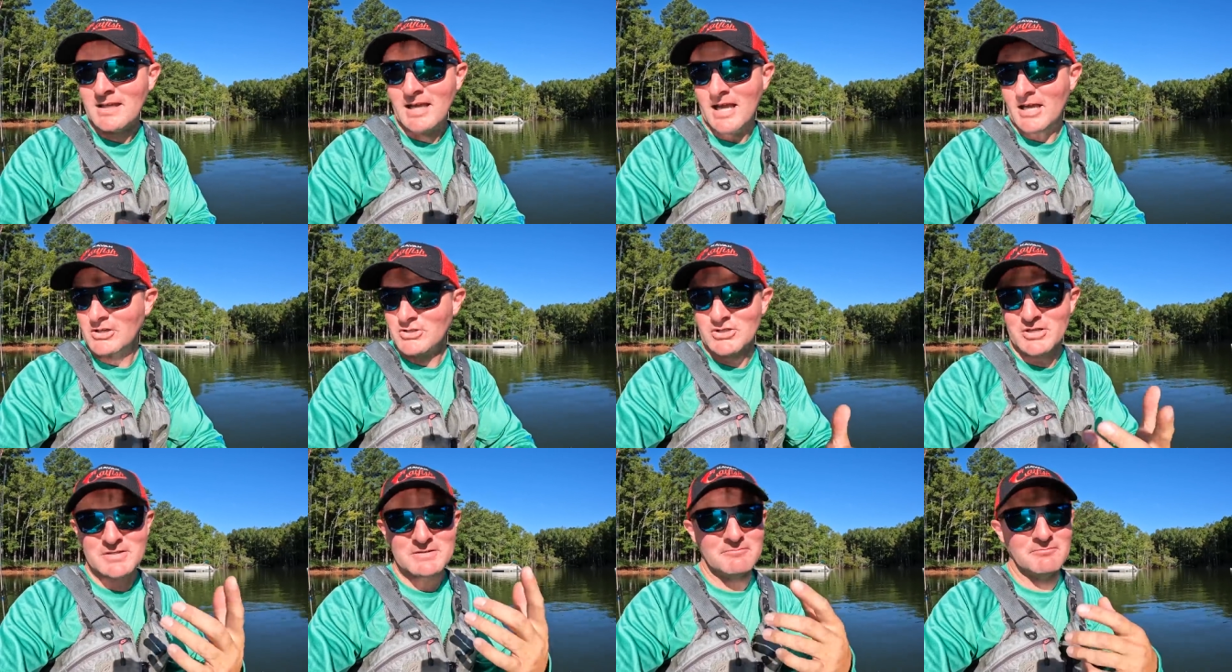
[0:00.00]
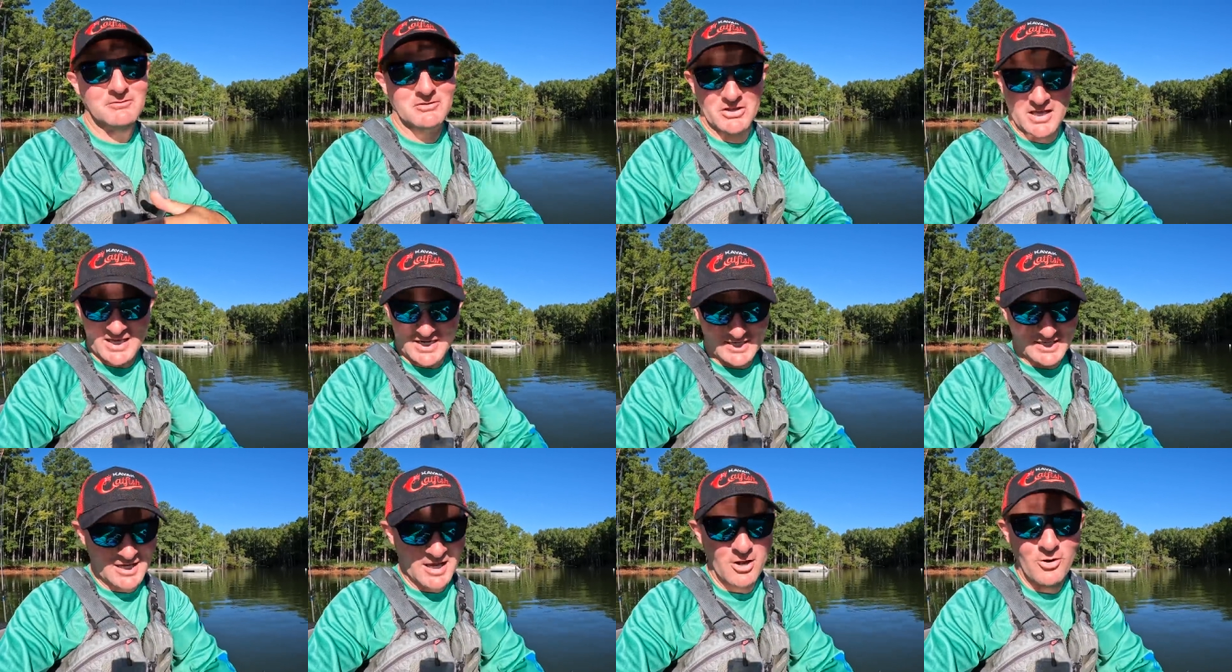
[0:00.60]
and just
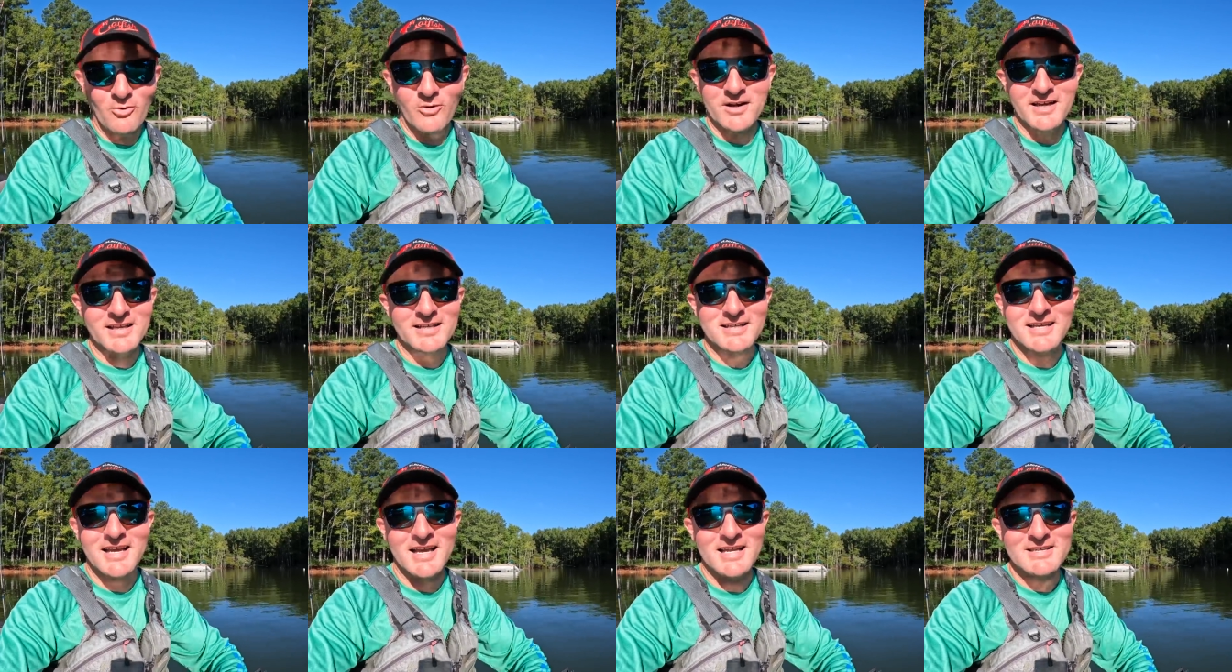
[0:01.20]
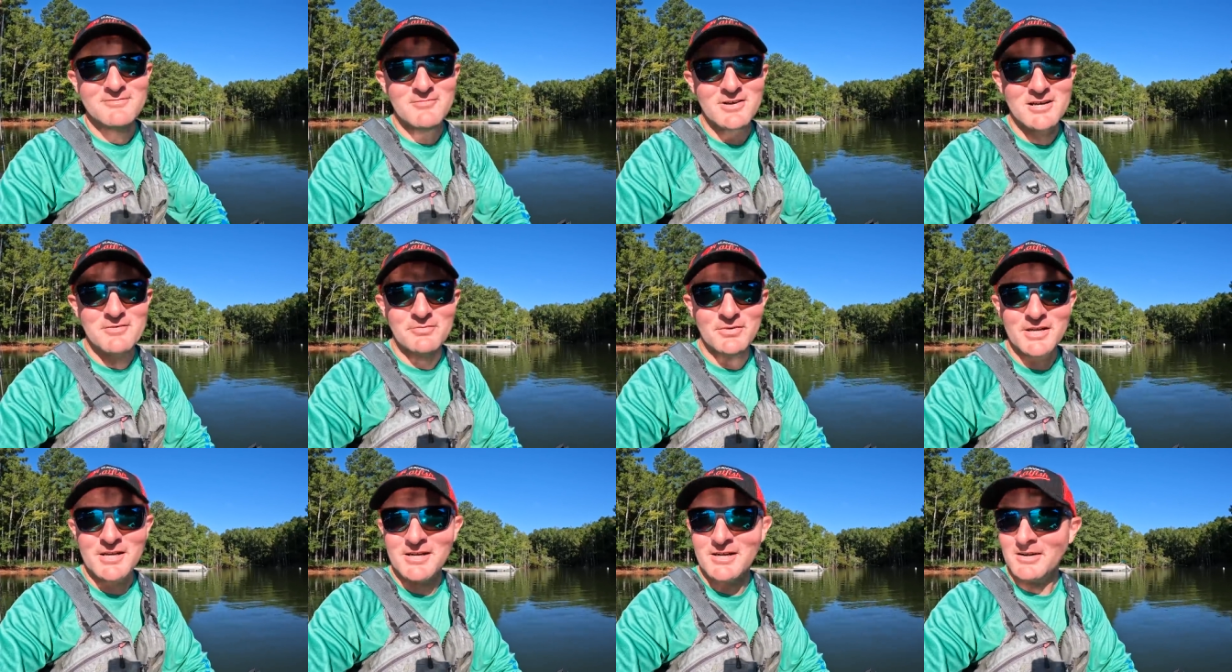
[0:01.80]
let it go when I got him
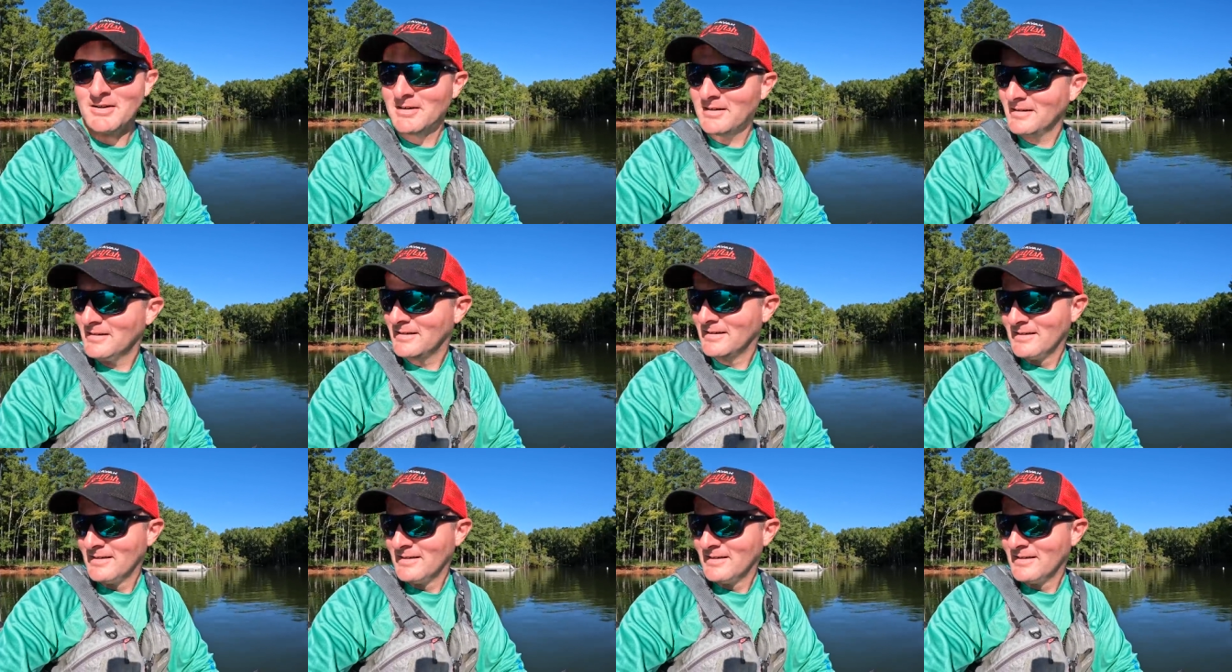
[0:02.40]
up here.